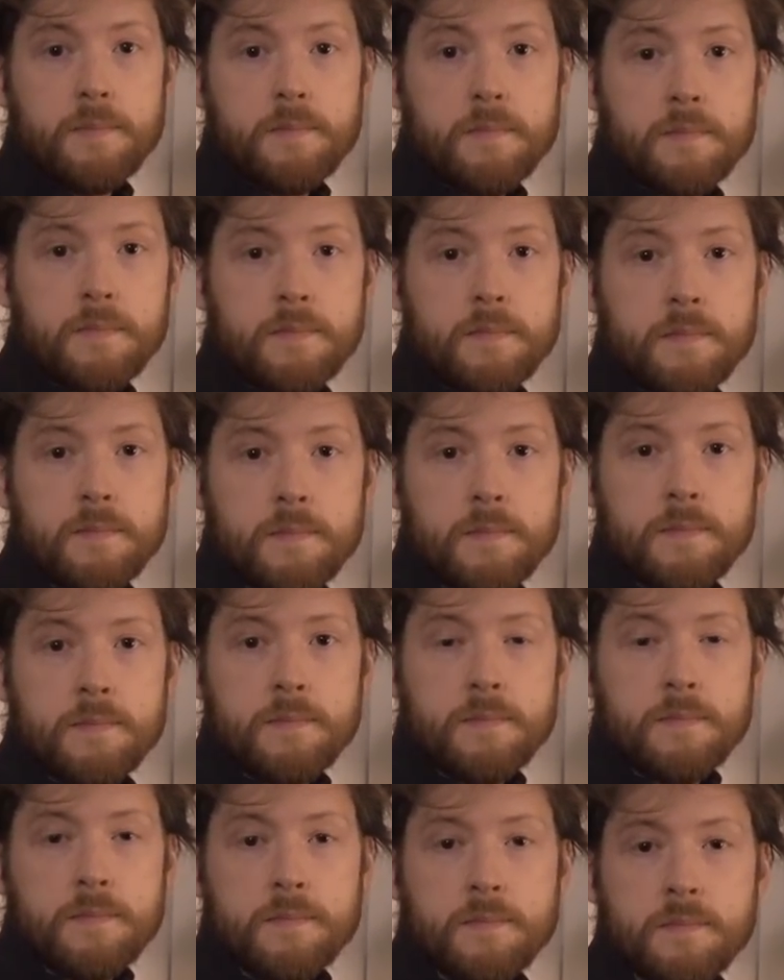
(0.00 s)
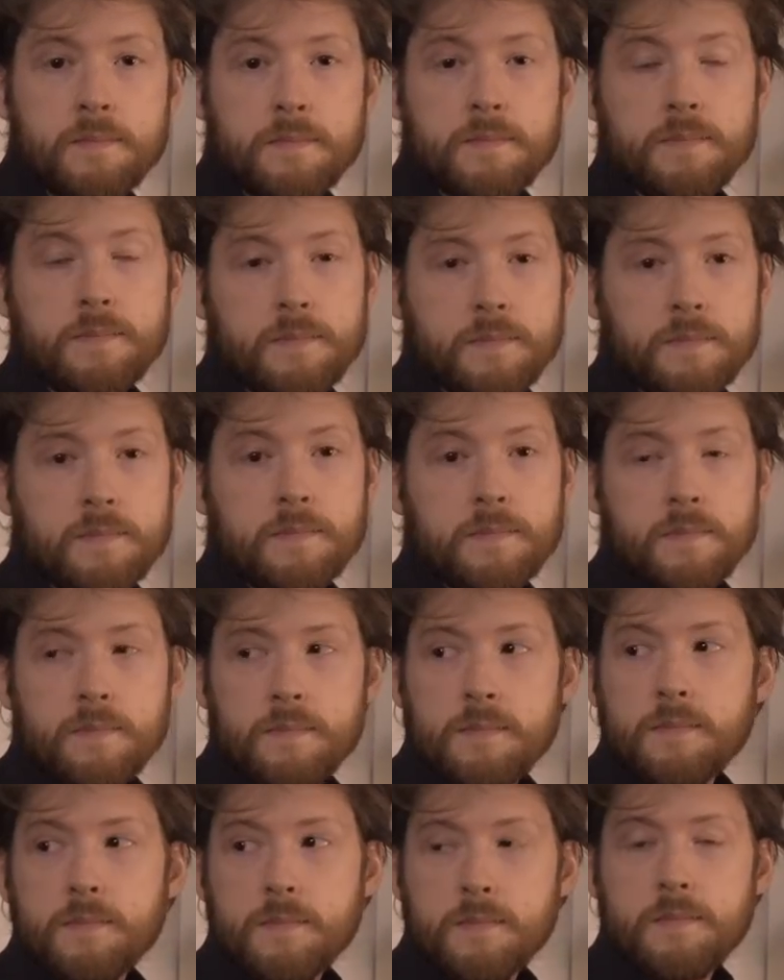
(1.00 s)

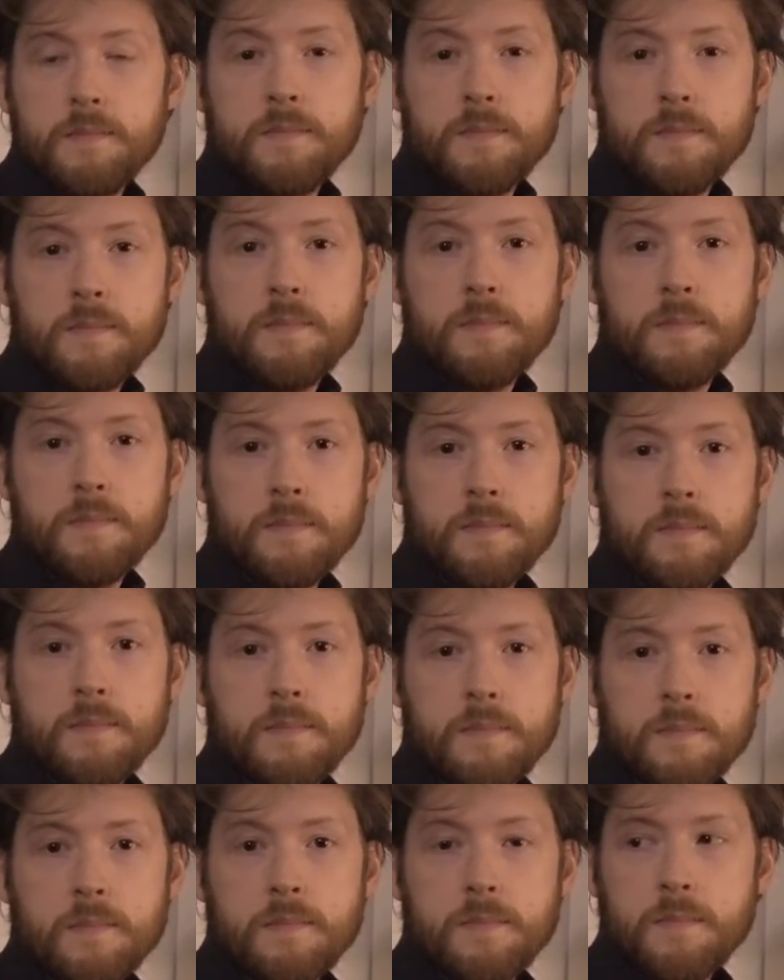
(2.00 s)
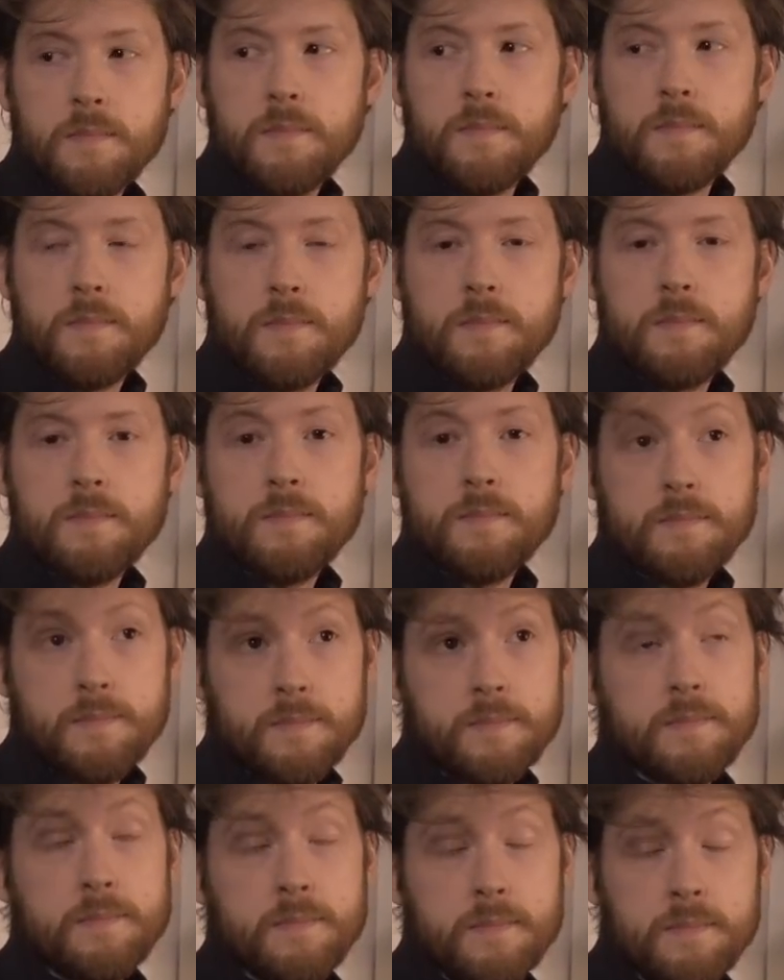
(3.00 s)

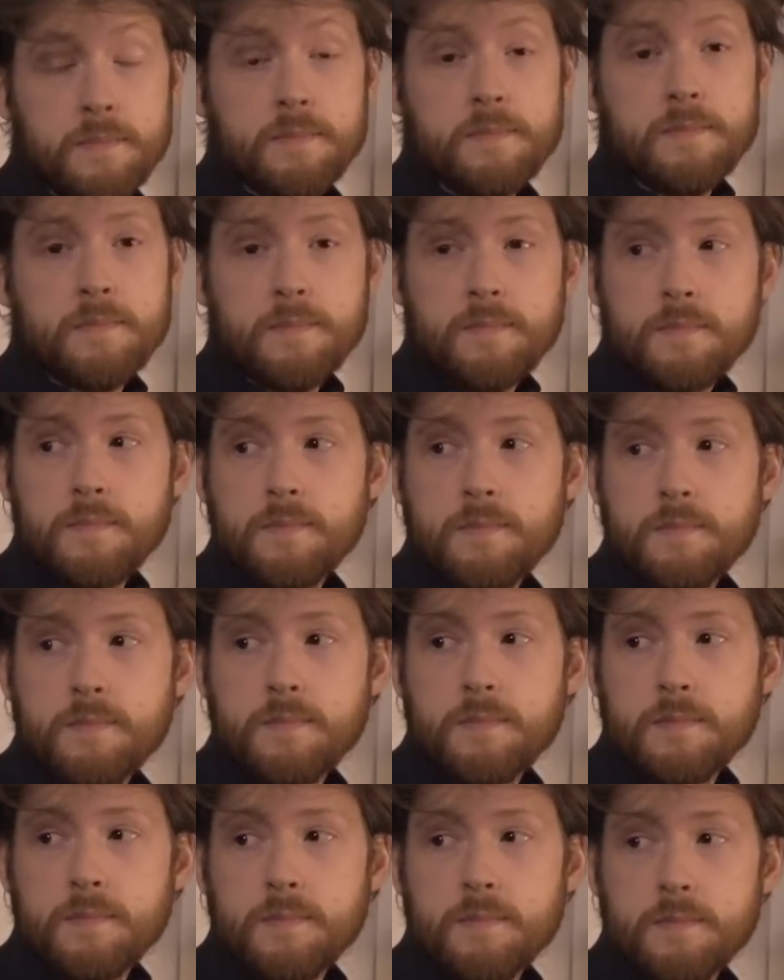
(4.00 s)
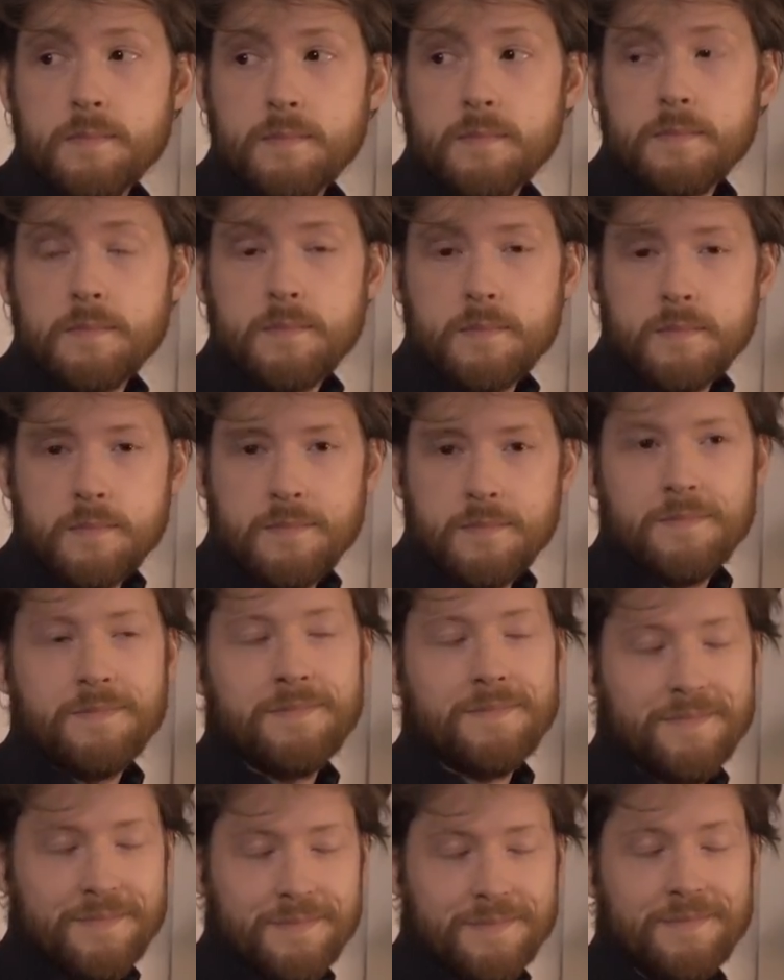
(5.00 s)

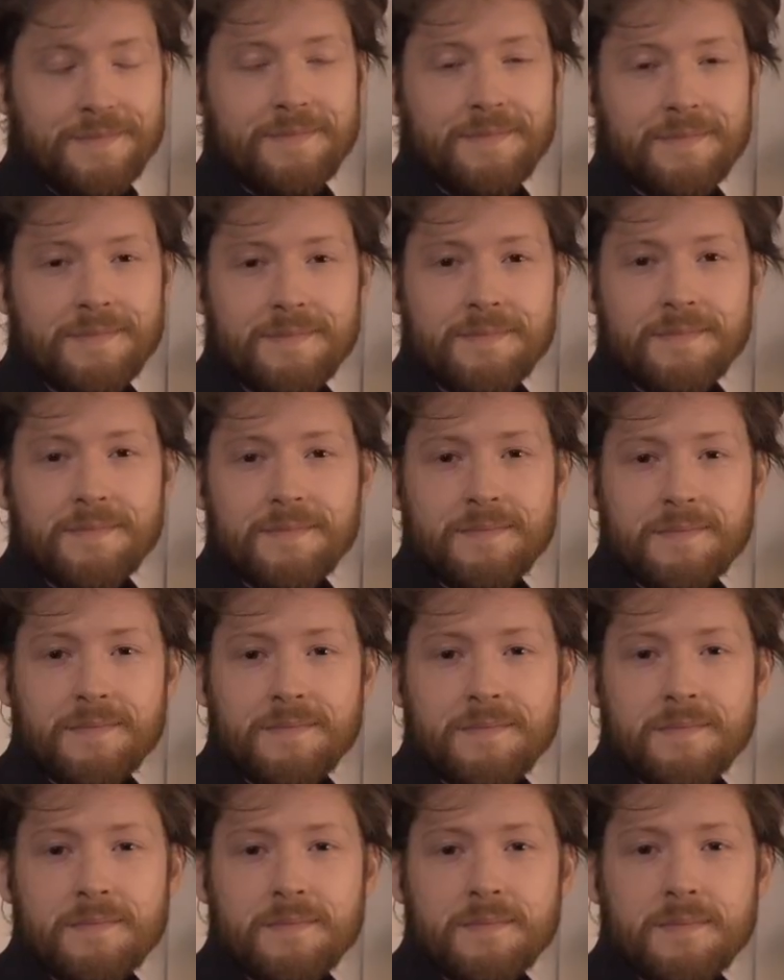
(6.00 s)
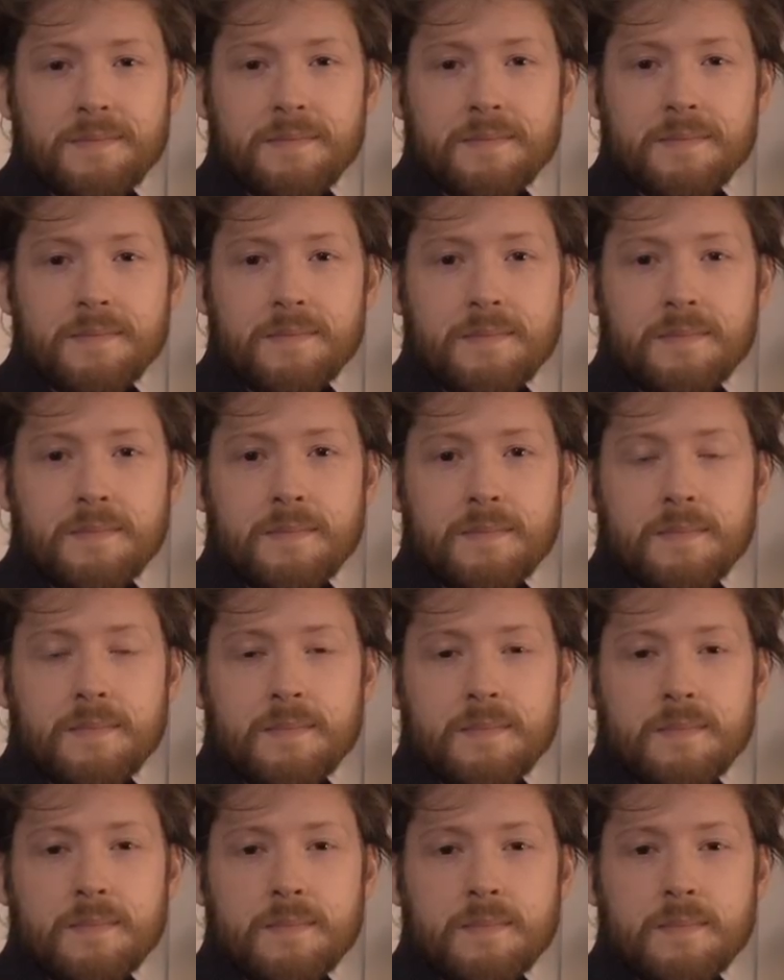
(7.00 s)
This person isn't speaking.